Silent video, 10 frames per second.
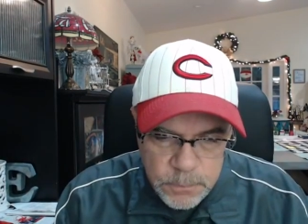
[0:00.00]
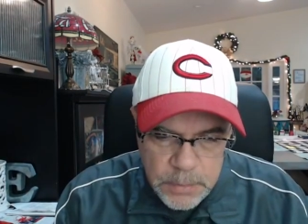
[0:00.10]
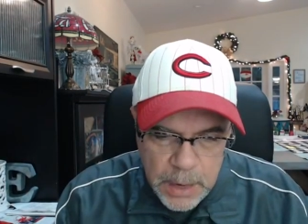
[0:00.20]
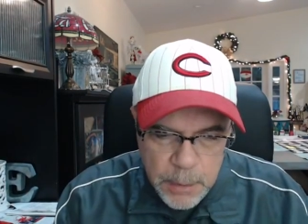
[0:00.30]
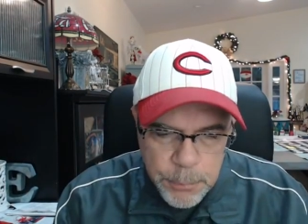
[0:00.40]

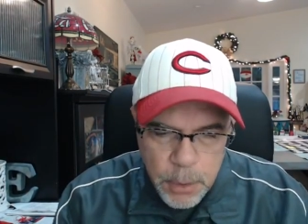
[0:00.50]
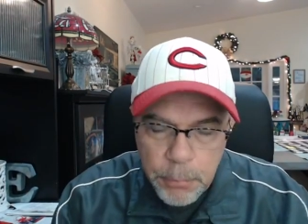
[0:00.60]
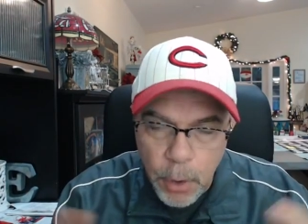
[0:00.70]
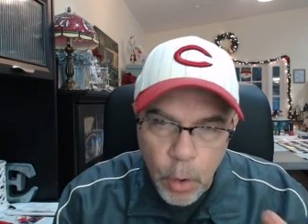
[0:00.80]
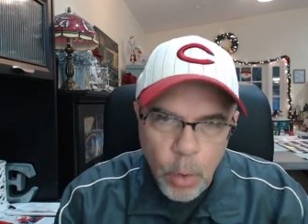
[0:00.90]
kind of put a
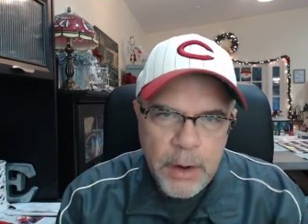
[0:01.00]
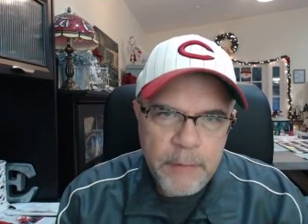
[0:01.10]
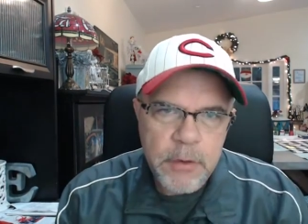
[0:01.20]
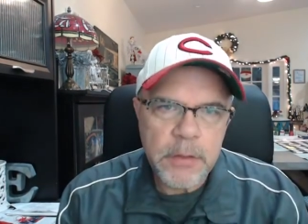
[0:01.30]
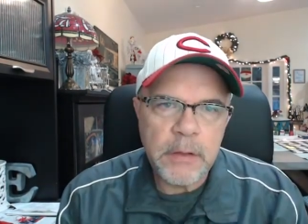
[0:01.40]
bow on
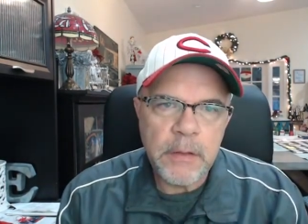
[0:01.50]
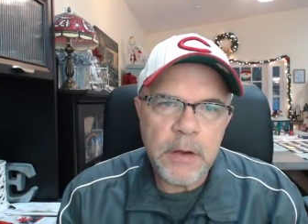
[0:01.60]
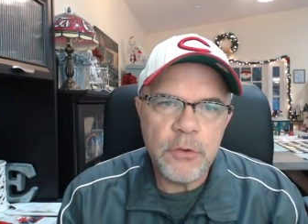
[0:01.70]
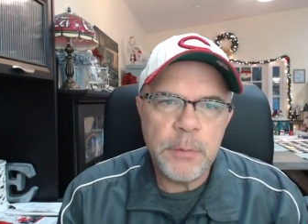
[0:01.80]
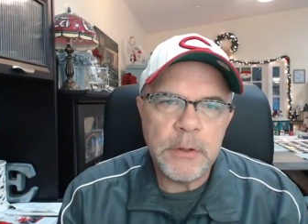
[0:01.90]
everything that
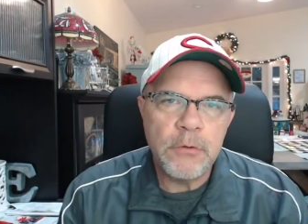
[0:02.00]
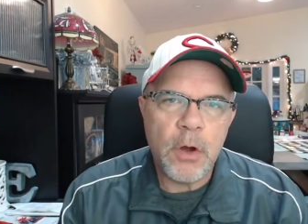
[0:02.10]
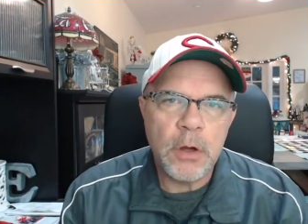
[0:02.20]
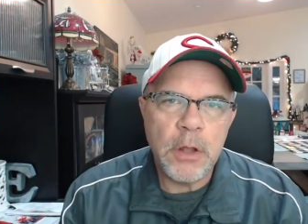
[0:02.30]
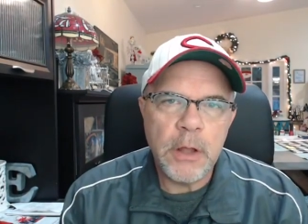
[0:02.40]
he's been
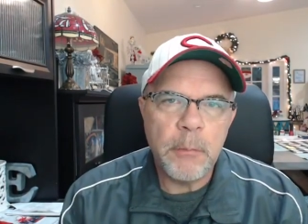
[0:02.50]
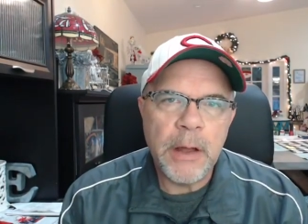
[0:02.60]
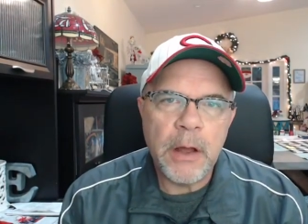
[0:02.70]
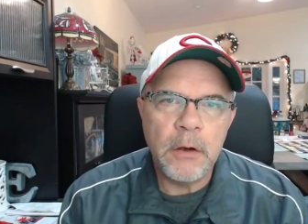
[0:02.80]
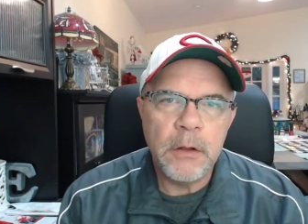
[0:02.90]
talking
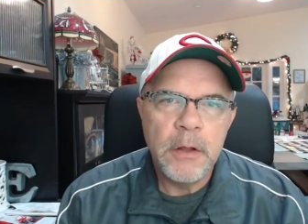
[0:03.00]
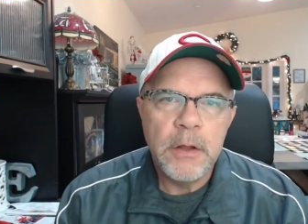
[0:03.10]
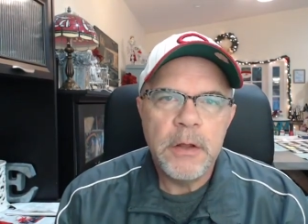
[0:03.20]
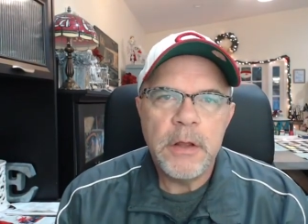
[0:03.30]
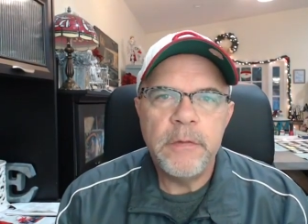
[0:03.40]
about
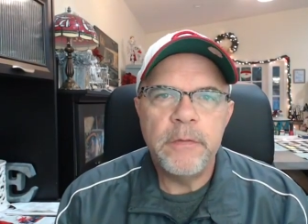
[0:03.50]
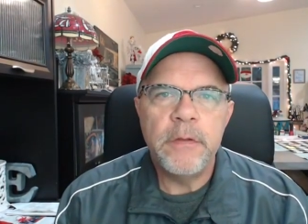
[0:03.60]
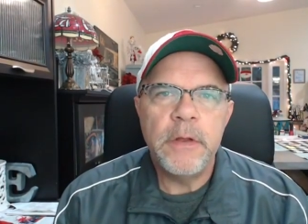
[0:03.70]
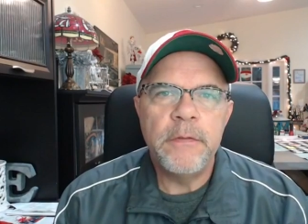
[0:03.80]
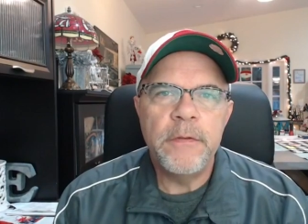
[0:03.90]
in,
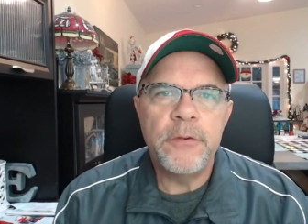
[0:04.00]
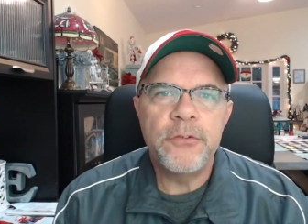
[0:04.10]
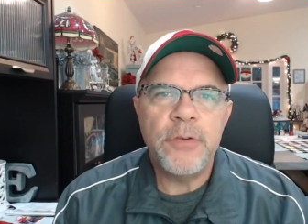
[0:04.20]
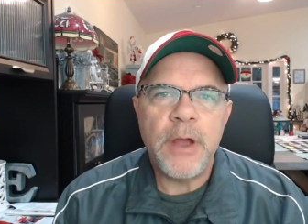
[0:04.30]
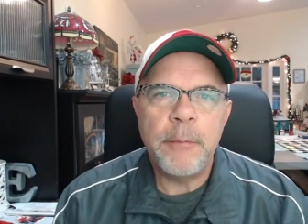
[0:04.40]
in this
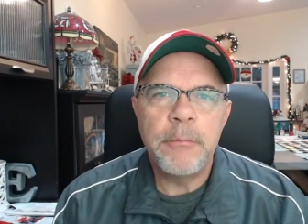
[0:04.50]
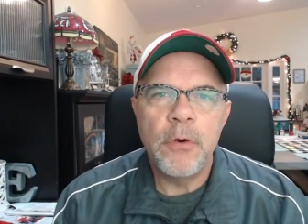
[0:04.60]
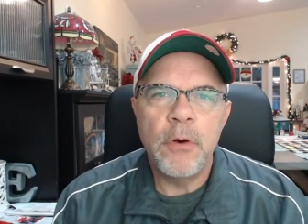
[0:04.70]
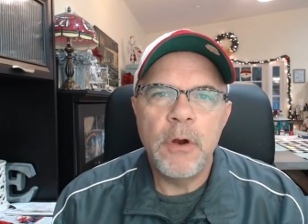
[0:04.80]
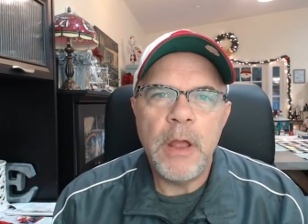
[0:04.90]

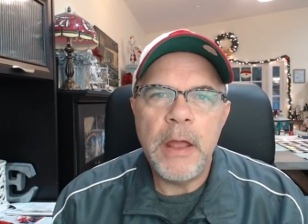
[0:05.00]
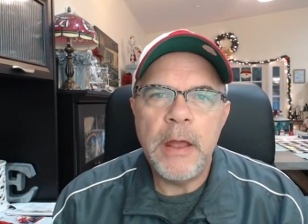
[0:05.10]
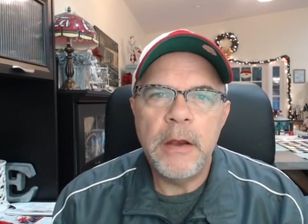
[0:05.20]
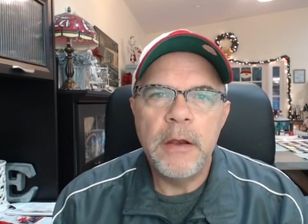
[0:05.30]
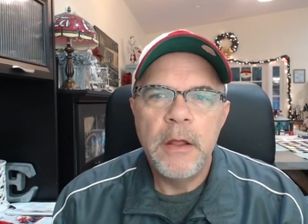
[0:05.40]
chapter.
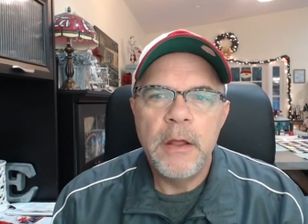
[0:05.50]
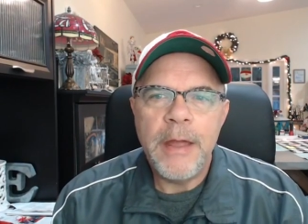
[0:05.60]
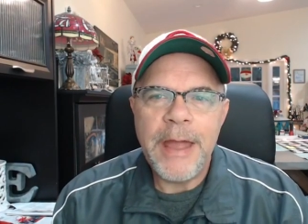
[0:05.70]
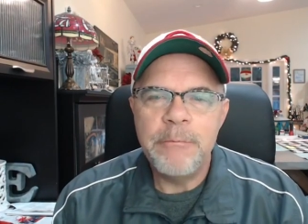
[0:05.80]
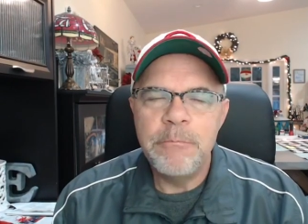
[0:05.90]
And
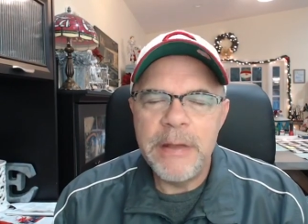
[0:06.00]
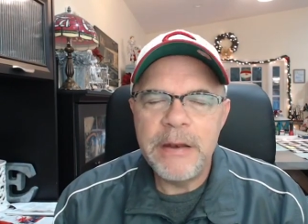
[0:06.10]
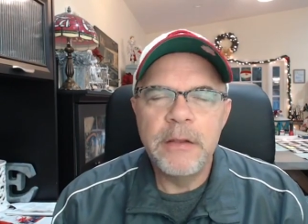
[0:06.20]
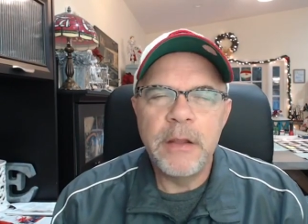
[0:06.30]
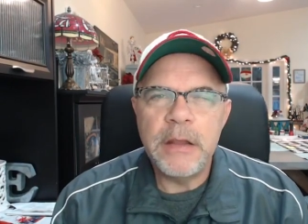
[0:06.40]

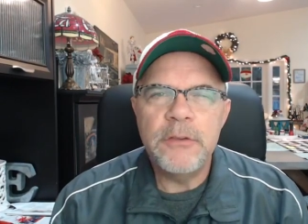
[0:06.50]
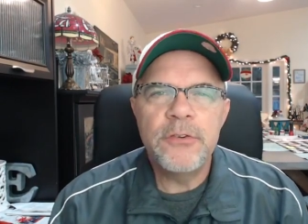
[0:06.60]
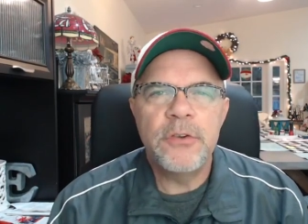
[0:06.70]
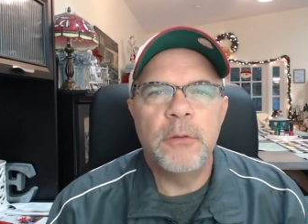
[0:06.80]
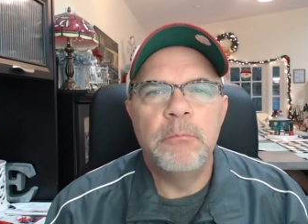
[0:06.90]
admittedly
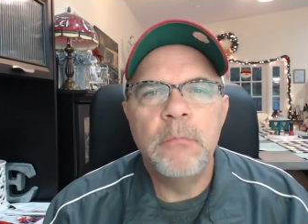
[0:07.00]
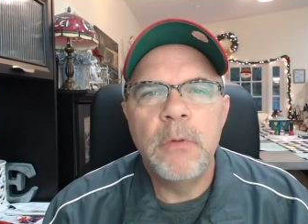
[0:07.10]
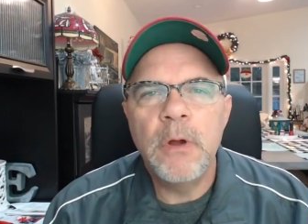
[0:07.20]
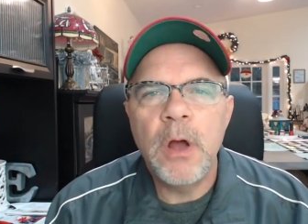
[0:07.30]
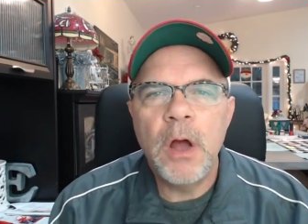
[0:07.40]
some
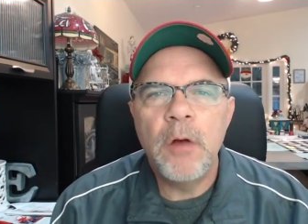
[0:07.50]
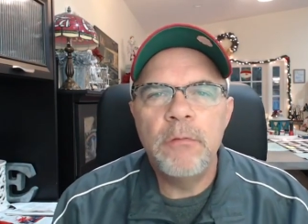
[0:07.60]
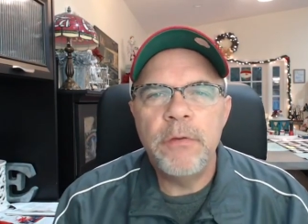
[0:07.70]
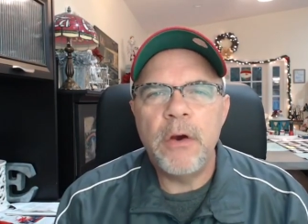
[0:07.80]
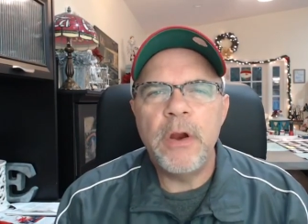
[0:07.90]
uh,
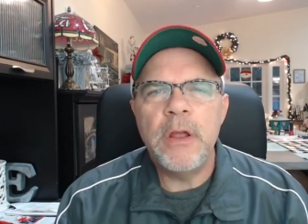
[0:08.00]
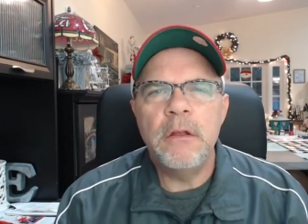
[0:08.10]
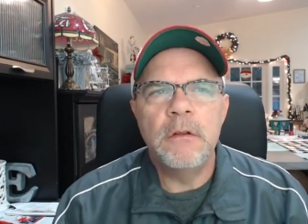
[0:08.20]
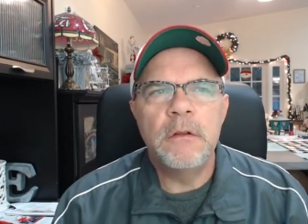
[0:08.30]
very